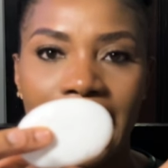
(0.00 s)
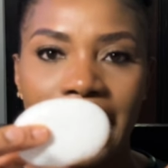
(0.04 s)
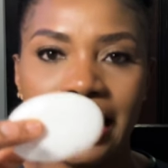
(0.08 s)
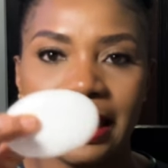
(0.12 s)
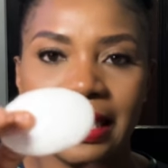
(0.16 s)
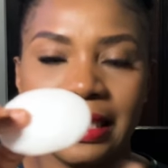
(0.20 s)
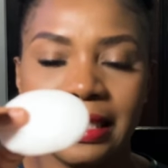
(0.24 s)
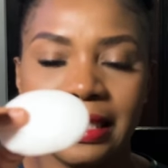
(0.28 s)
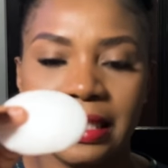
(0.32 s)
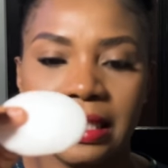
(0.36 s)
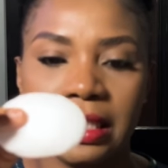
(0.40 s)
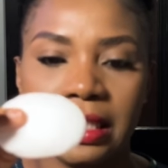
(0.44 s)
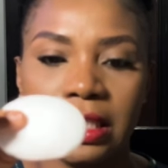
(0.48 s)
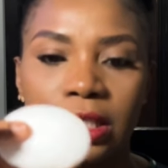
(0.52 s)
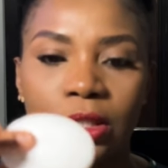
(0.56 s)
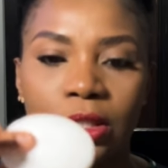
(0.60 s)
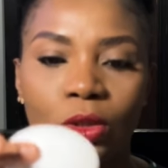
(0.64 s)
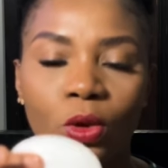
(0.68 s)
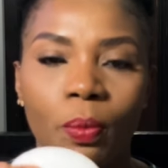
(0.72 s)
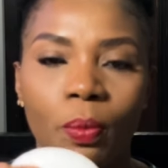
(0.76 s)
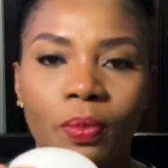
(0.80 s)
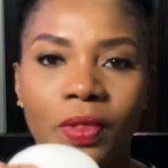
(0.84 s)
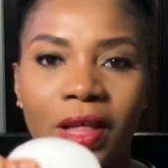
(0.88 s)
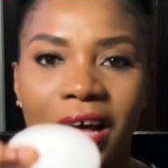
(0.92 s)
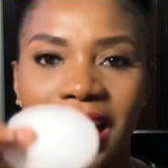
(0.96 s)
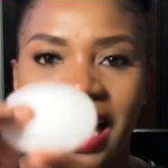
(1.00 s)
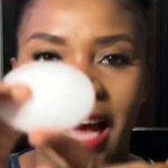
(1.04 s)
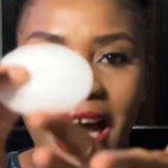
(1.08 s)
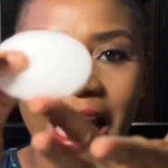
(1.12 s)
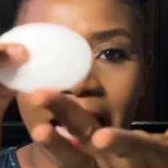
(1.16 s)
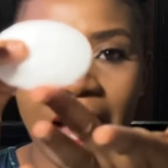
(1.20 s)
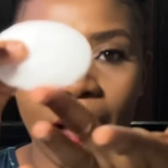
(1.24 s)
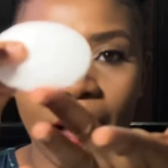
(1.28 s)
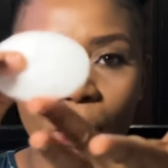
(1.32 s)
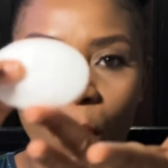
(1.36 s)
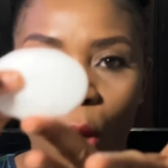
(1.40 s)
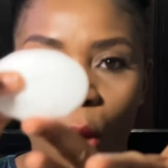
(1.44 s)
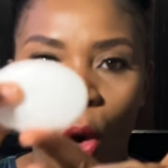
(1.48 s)
And this is the soap that I
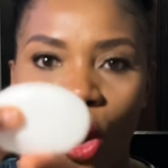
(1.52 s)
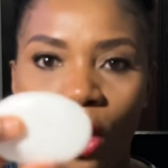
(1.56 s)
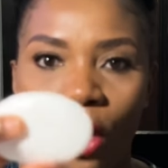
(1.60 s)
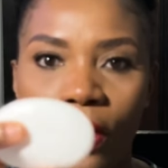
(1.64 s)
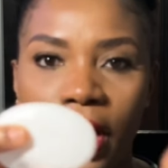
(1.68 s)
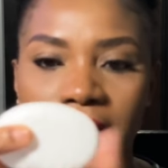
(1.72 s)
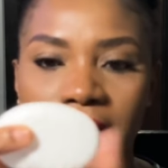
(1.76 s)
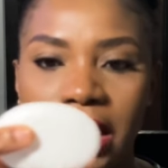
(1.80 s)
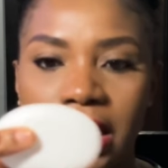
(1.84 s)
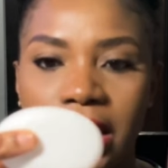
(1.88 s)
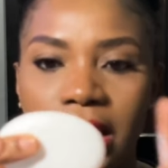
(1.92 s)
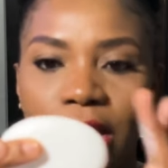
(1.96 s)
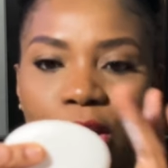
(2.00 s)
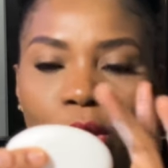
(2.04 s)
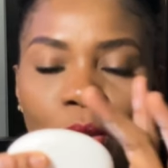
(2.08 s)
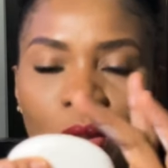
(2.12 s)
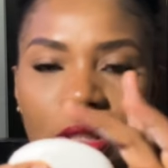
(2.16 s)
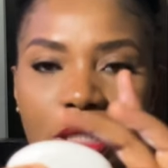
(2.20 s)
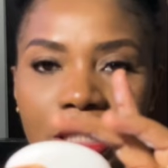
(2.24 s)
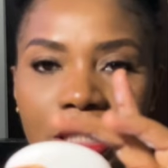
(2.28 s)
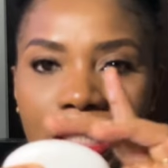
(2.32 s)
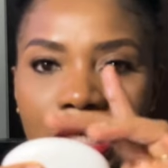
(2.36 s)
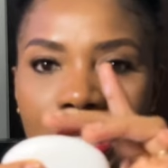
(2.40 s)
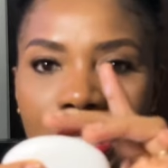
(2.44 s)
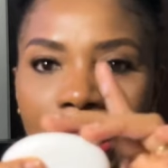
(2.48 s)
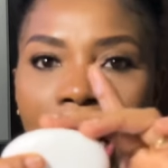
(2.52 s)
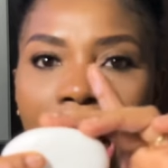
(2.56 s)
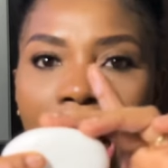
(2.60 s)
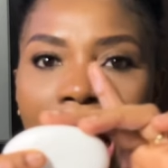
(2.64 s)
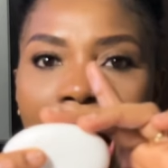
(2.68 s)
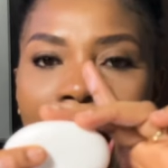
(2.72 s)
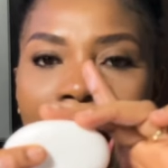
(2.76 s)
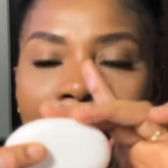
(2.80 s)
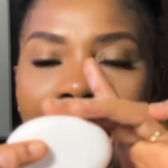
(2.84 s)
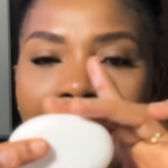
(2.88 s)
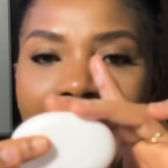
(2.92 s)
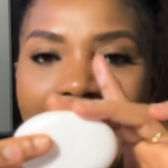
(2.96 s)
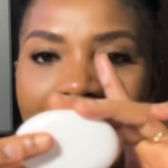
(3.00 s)
am currently using
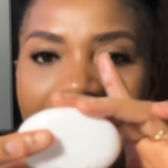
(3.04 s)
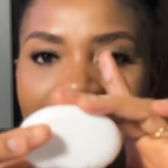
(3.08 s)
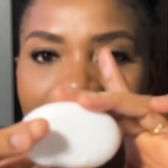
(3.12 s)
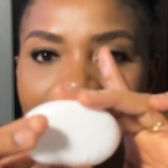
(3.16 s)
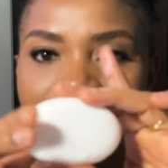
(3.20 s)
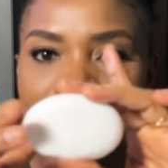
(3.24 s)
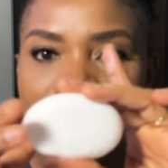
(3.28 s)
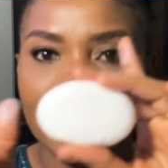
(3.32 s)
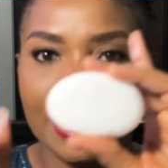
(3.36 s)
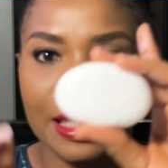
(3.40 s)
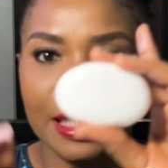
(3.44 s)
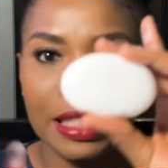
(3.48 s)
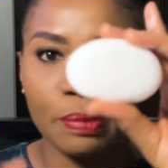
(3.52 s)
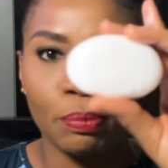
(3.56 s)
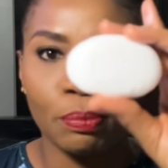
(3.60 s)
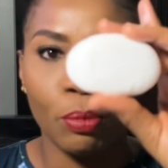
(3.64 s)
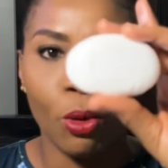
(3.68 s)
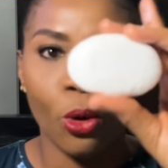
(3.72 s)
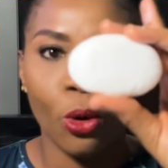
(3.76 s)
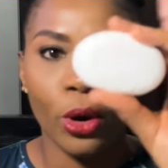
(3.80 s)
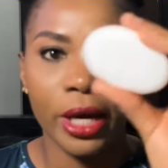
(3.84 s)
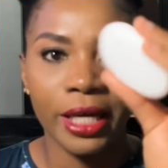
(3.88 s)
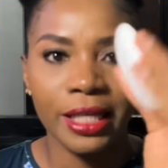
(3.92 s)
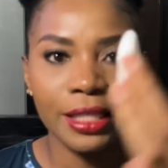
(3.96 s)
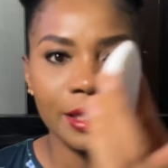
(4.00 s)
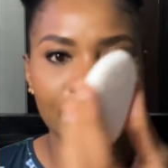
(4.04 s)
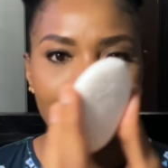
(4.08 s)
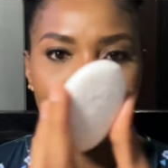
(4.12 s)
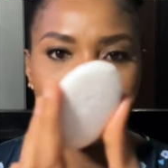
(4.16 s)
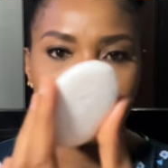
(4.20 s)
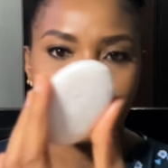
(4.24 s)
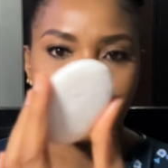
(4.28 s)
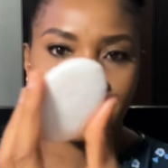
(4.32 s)
at this point.